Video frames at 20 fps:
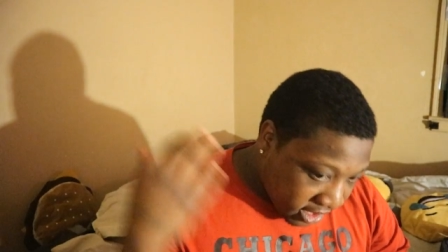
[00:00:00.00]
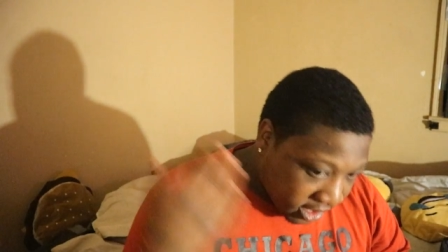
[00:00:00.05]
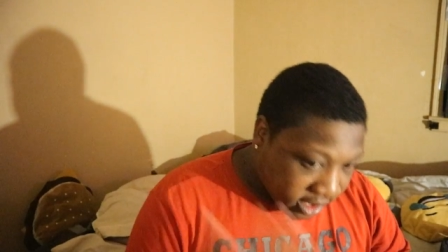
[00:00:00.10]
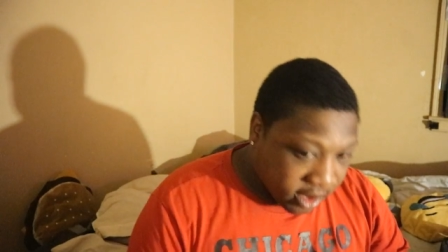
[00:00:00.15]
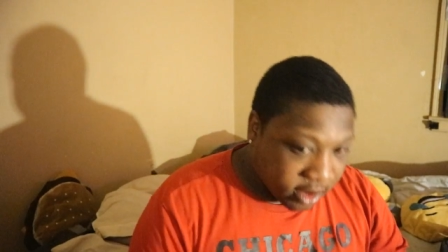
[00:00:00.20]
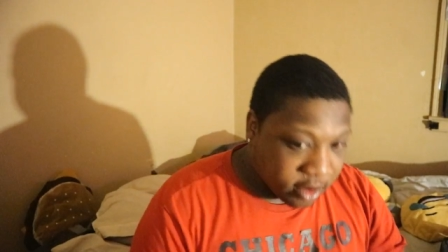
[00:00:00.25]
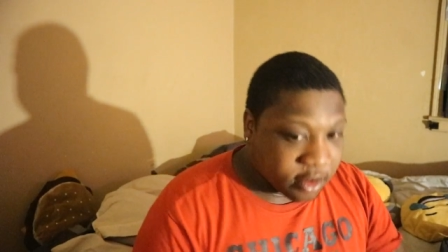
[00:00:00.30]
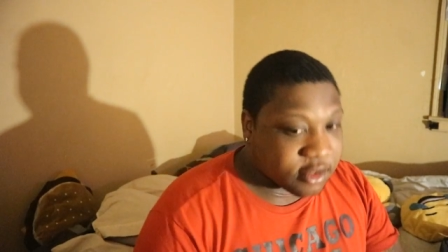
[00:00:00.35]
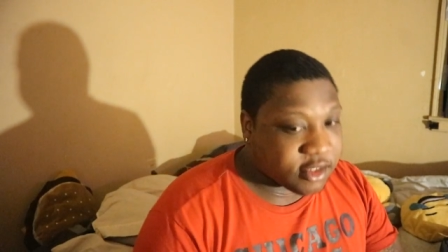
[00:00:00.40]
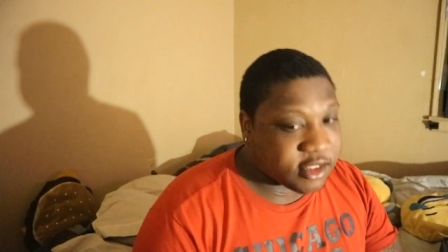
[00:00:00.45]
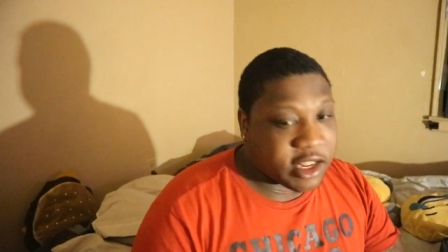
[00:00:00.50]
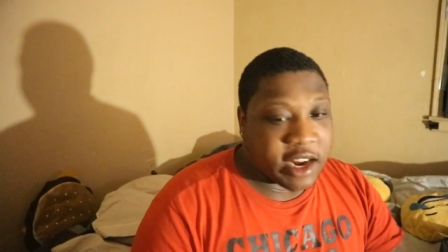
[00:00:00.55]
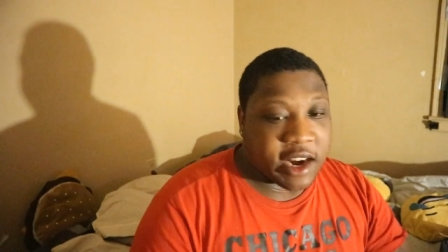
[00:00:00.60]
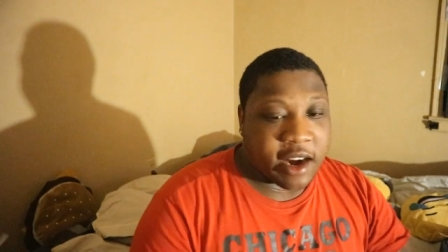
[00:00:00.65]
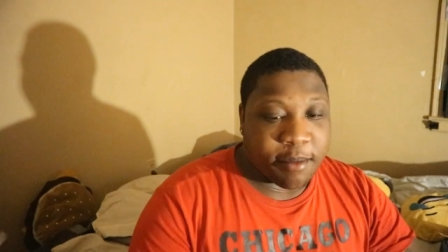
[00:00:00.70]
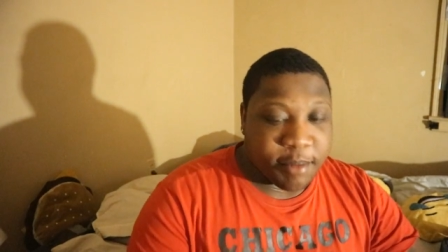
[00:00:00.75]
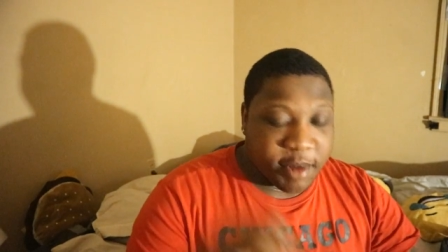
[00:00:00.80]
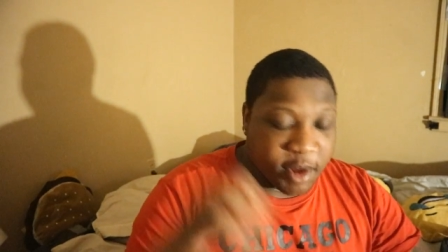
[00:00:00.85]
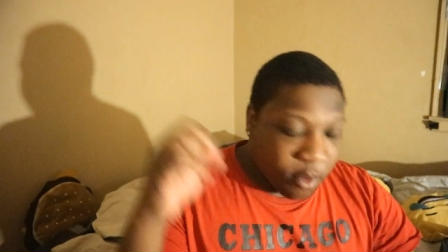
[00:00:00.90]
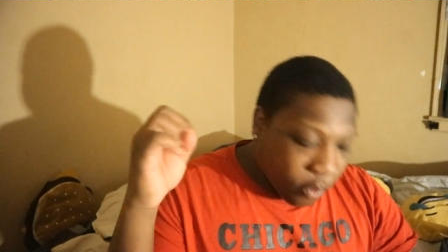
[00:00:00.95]
clothes that
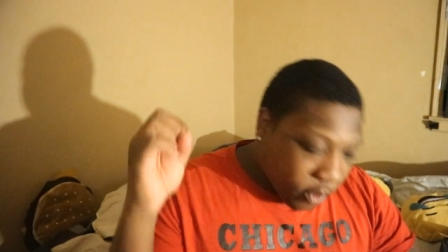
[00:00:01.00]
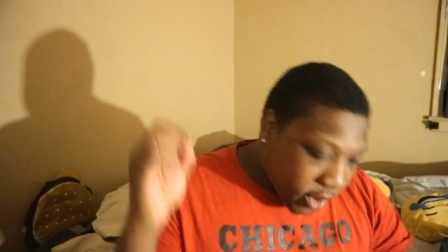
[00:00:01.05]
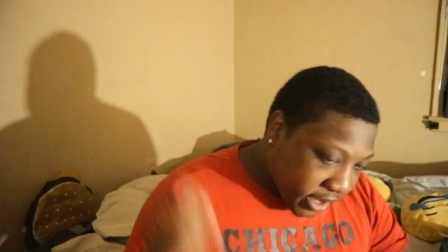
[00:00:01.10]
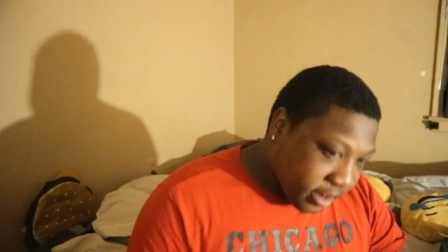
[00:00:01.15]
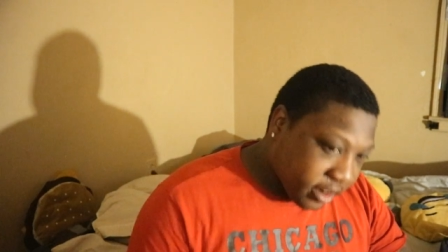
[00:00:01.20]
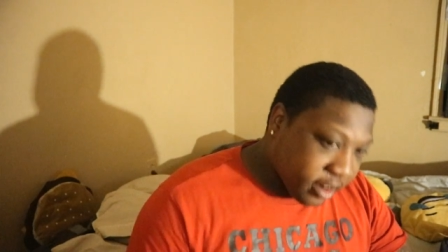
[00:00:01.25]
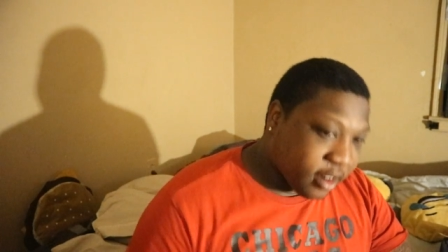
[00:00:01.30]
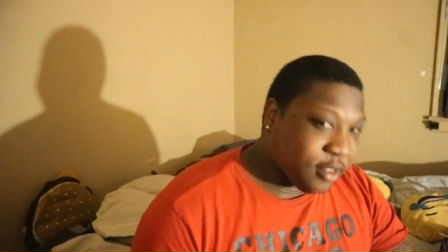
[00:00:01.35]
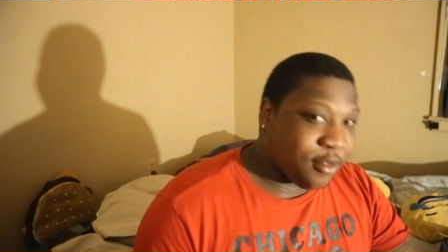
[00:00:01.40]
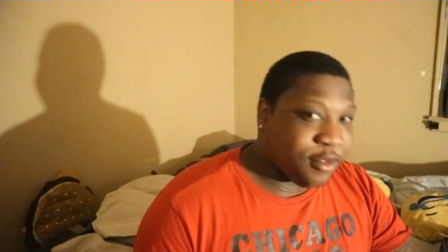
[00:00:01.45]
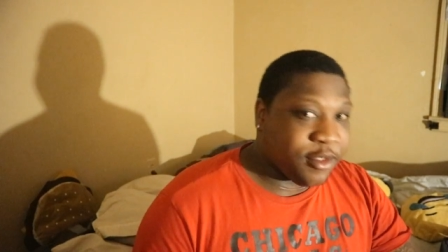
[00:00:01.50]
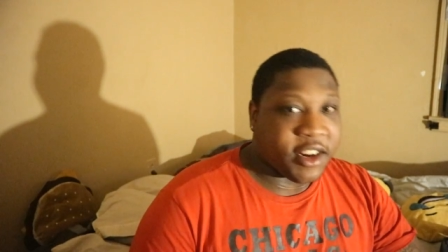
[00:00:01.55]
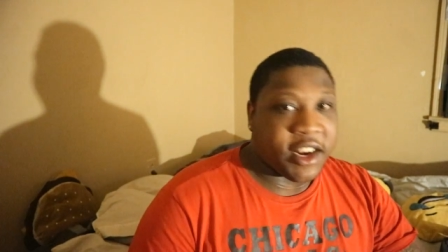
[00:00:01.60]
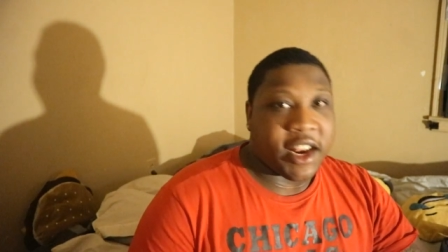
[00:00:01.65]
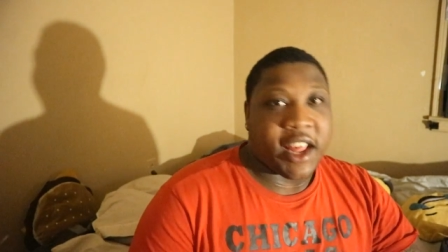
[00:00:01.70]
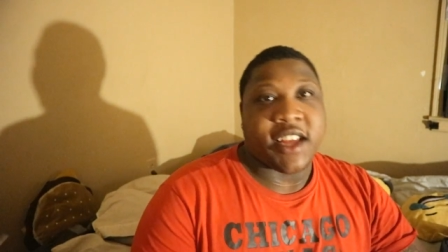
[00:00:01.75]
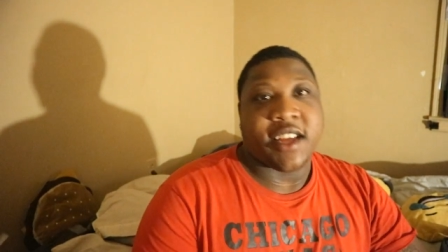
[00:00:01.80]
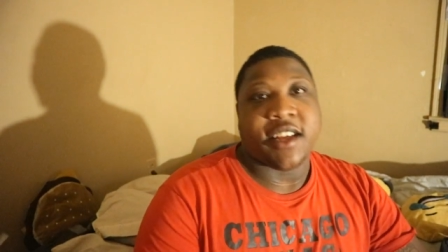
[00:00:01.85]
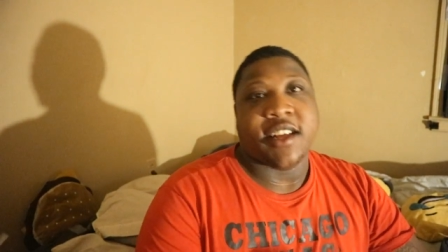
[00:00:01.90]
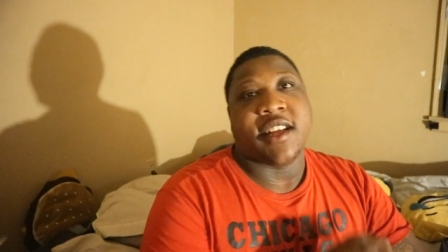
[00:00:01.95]
I've been wearing for
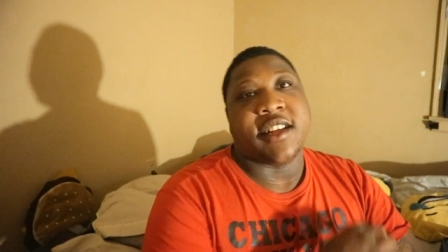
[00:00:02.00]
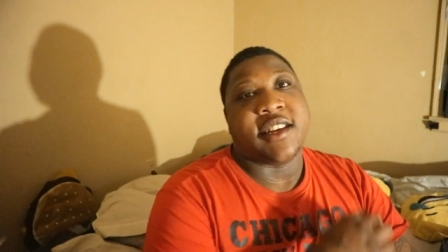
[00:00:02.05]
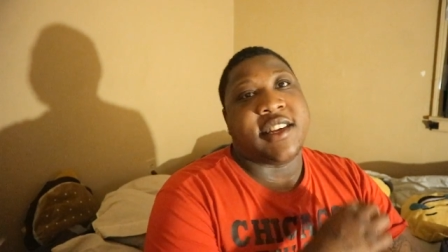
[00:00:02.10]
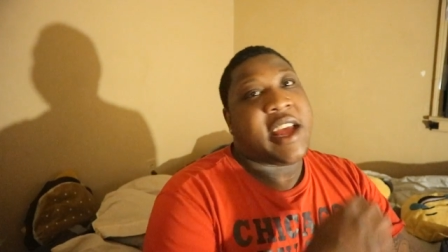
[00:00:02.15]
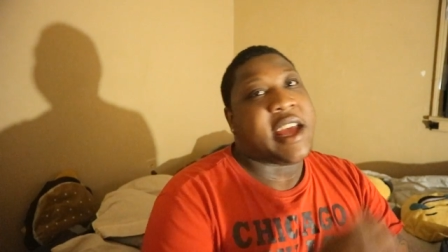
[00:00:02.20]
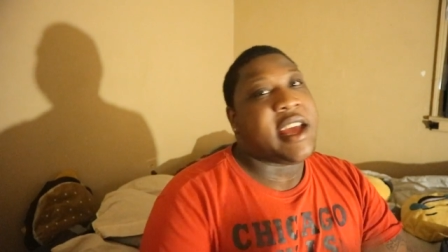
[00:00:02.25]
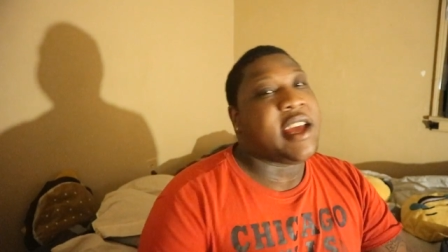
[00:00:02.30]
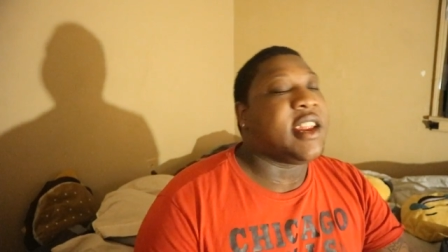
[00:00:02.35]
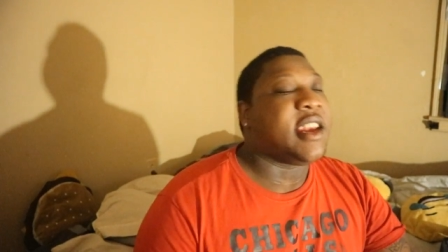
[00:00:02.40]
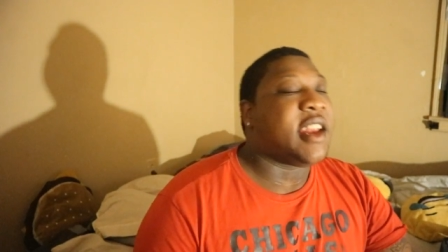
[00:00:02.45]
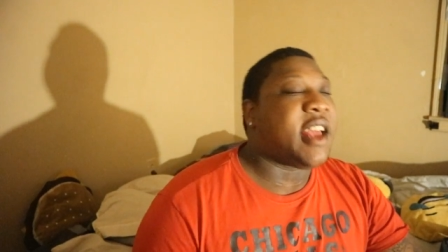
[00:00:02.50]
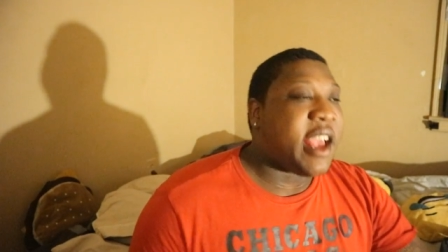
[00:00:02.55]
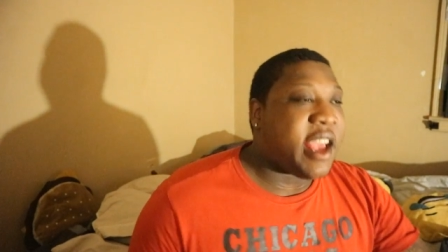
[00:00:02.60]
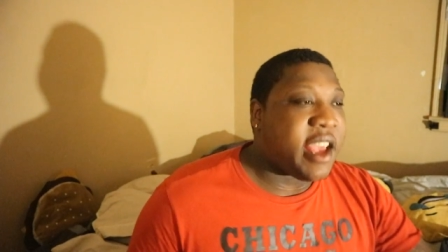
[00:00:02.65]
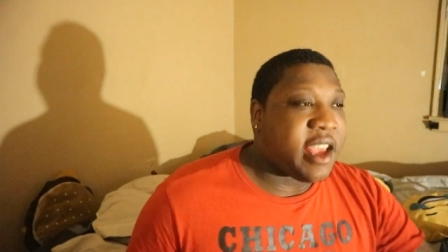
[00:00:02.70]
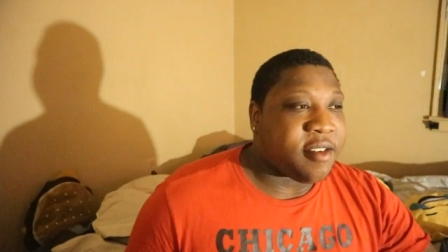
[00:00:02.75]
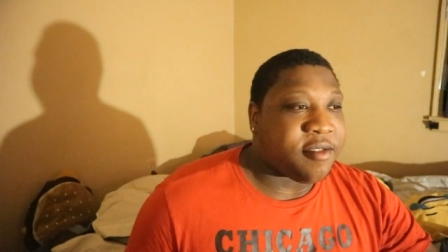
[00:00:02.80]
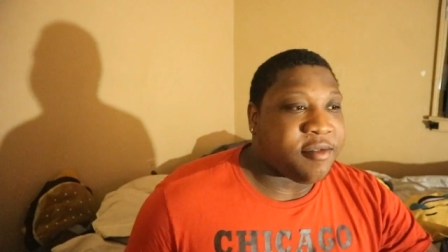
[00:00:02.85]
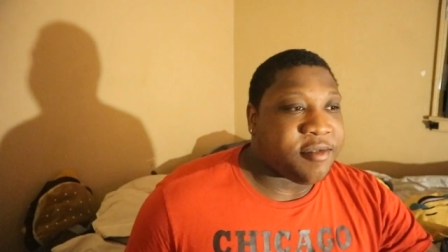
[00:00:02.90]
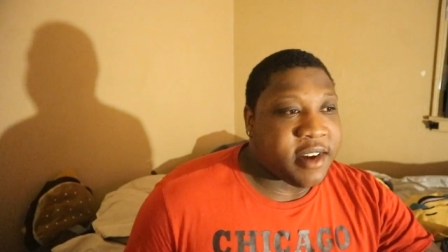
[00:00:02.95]
like a day and a
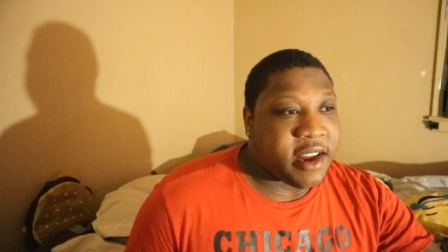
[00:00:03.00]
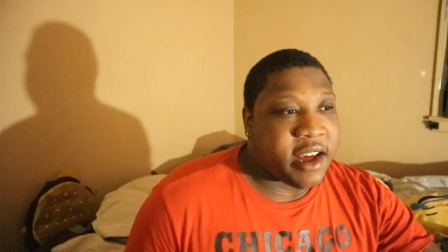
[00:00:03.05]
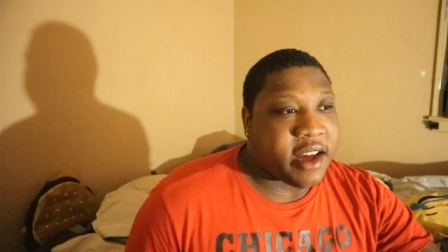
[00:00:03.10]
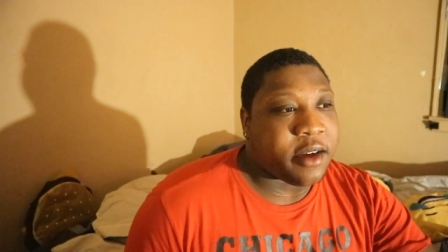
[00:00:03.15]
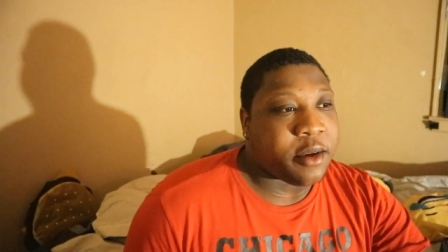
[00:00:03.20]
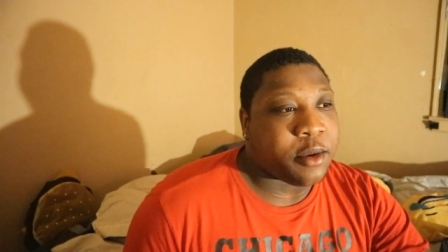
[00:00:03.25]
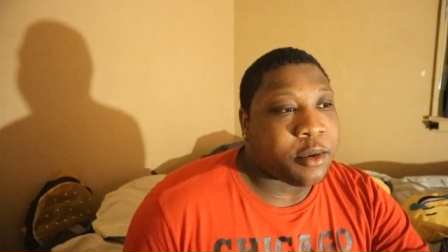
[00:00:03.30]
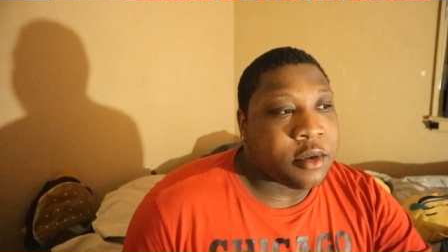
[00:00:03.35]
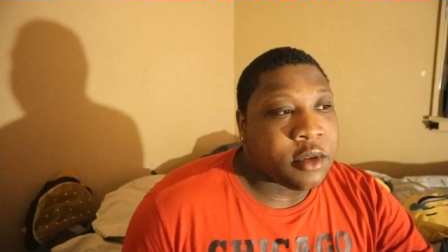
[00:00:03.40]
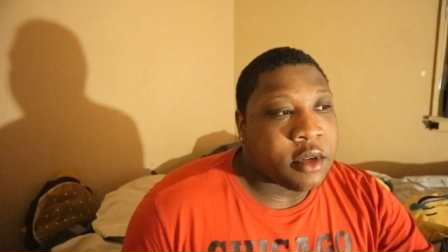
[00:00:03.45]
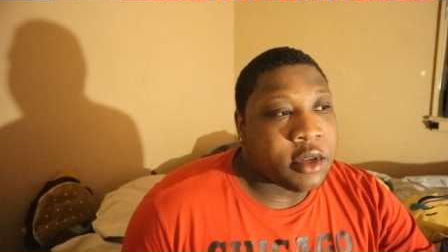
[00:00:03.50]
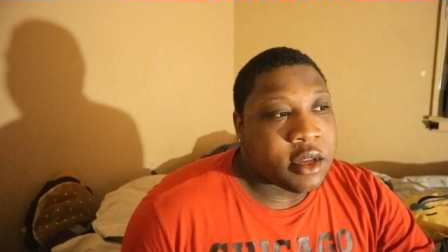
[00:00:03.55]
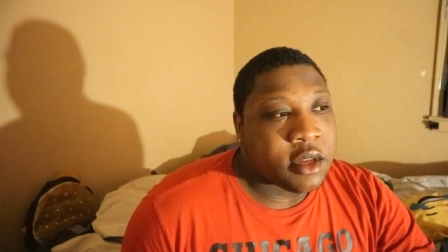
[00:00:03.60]
half now.